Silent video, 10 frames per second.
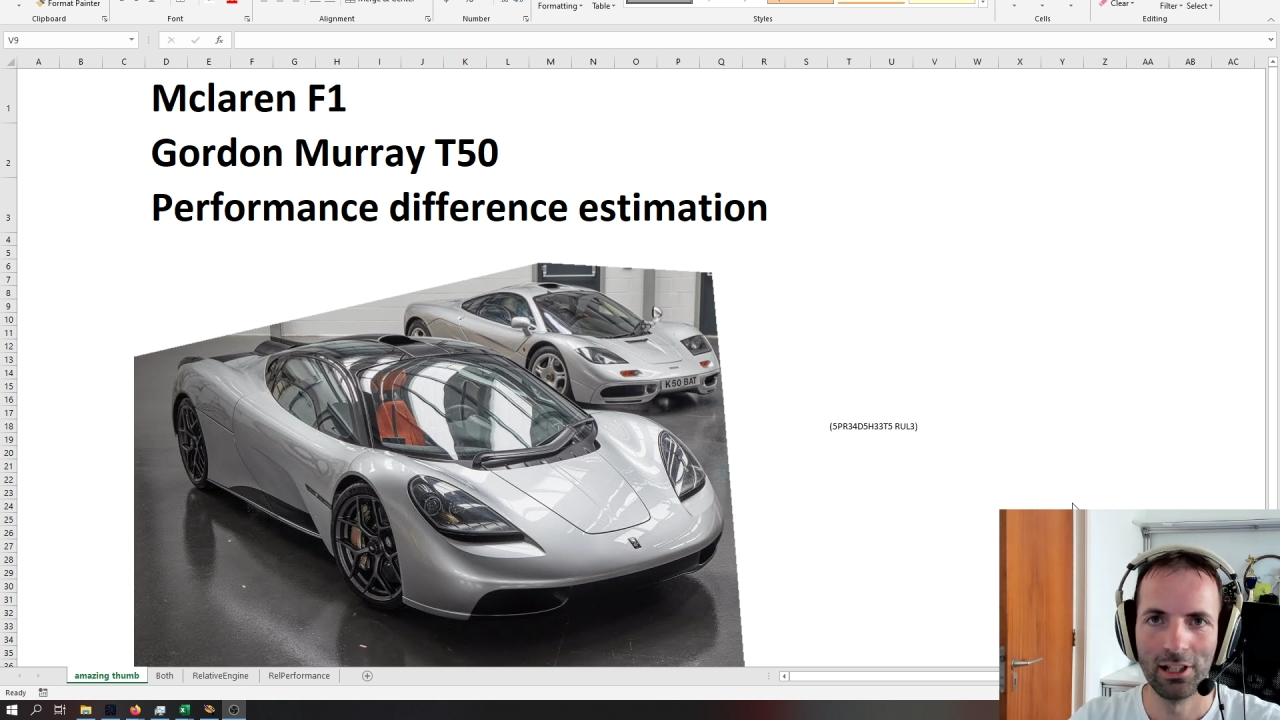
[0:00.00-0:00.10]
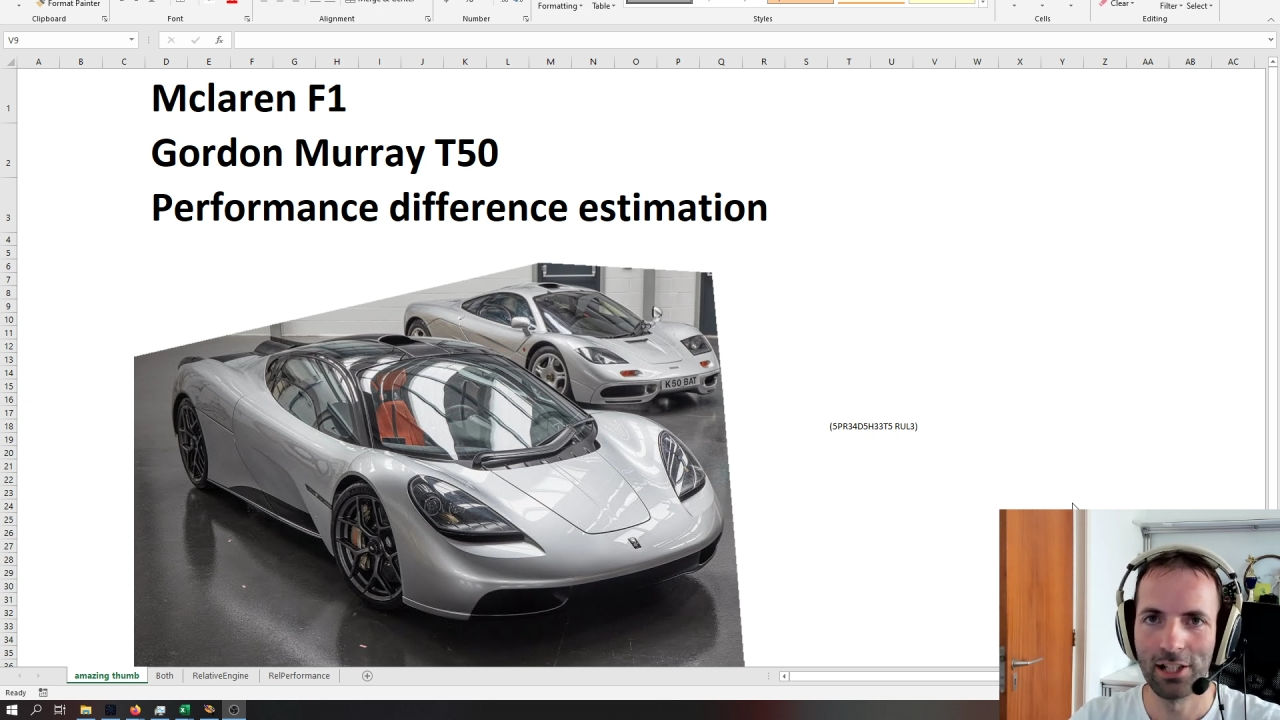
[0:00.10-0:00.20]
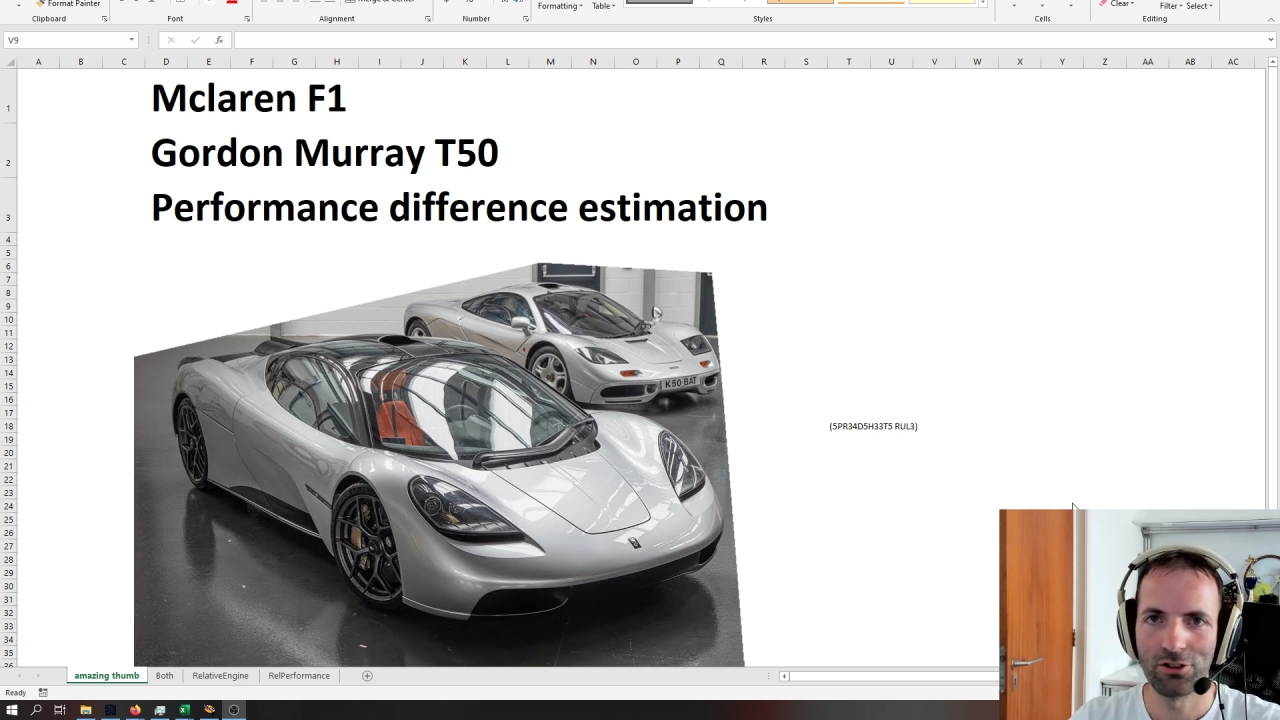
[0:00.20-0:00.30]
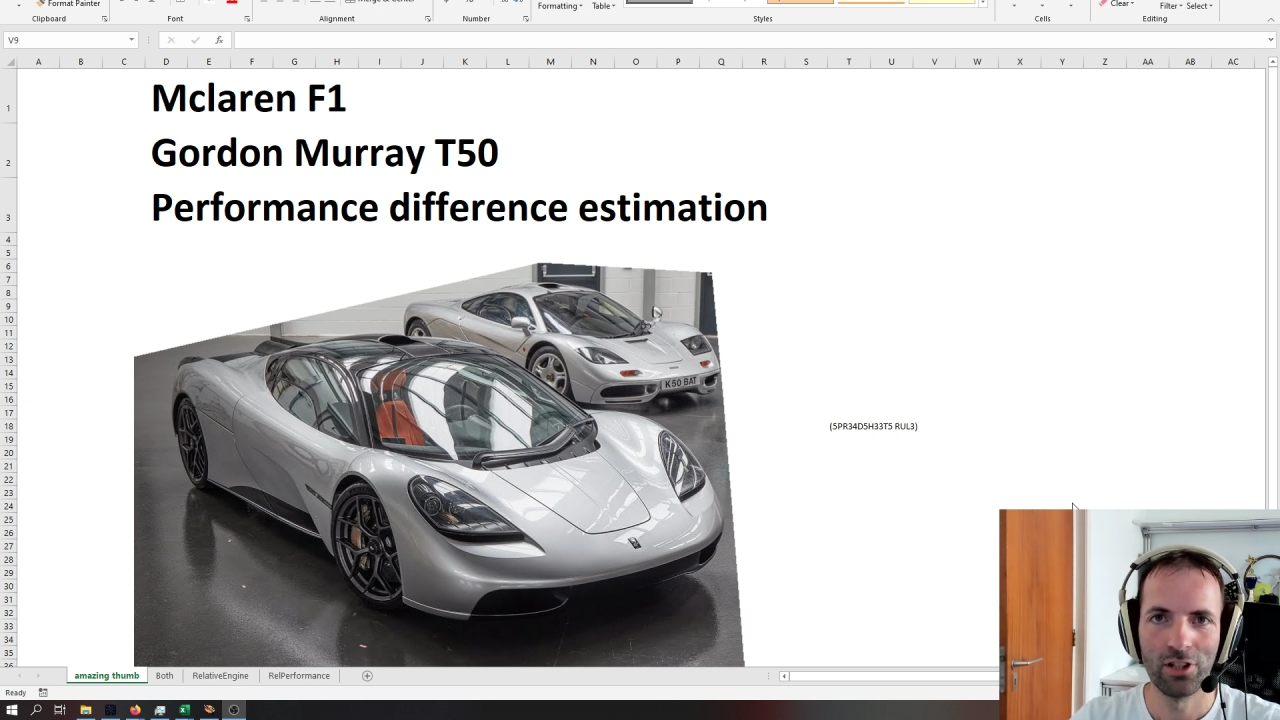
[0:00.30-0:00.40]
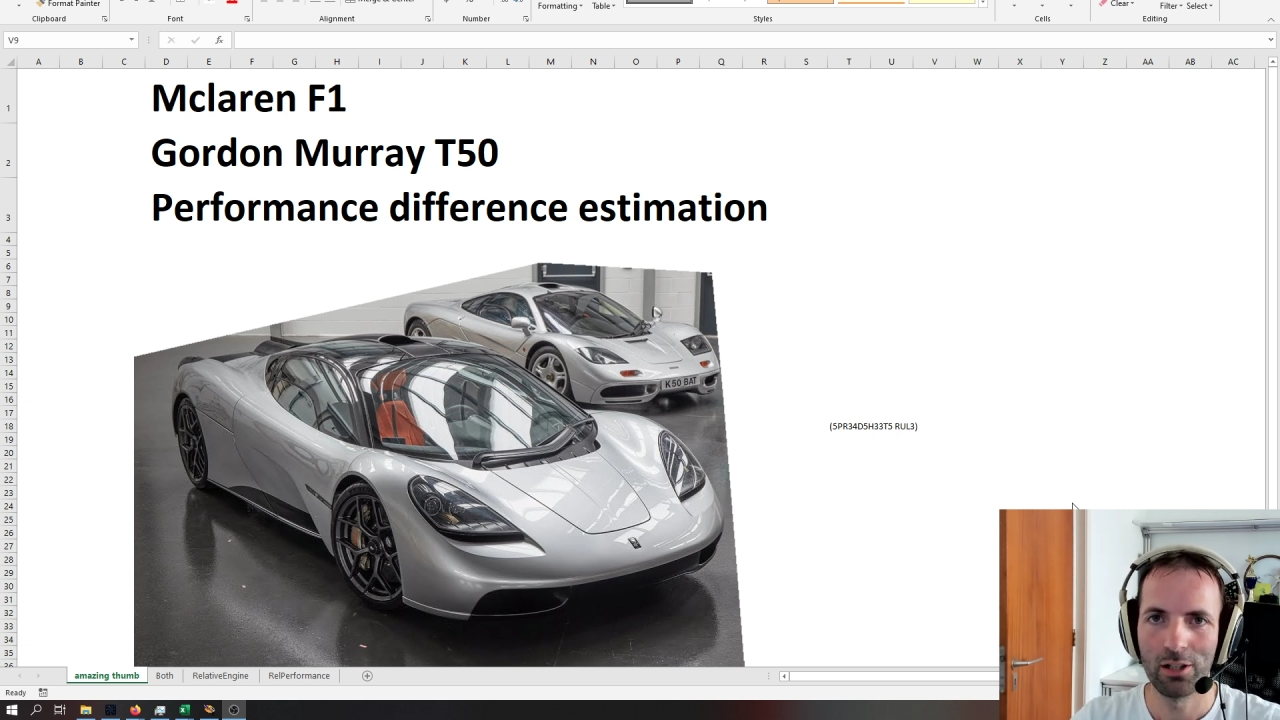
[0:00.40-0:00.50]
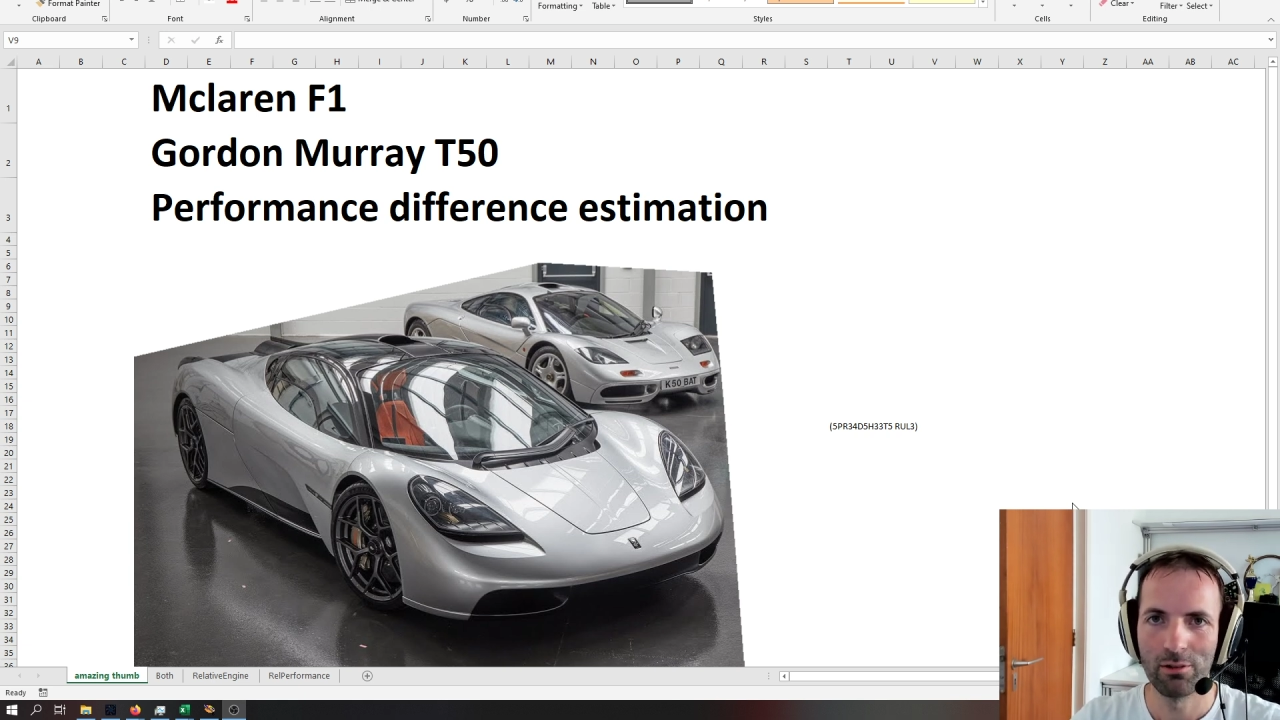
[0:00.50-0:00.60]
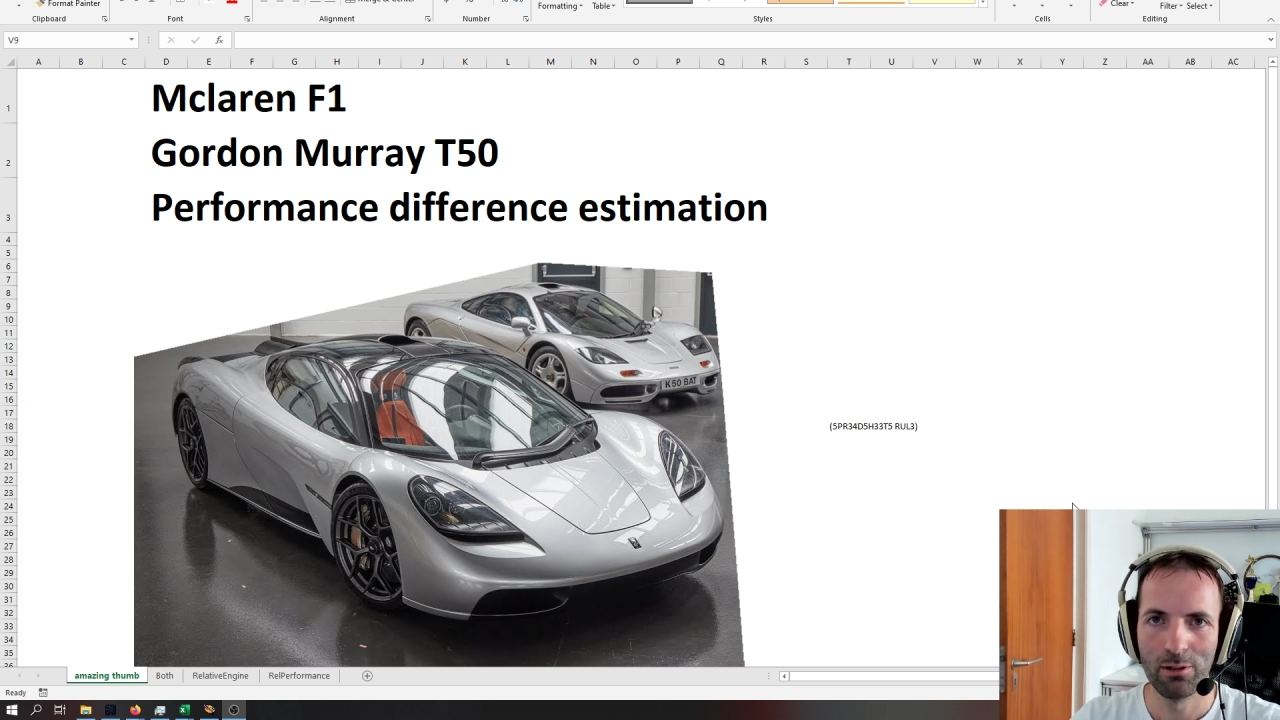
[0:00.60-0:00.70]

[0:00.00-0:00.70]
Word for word: legendary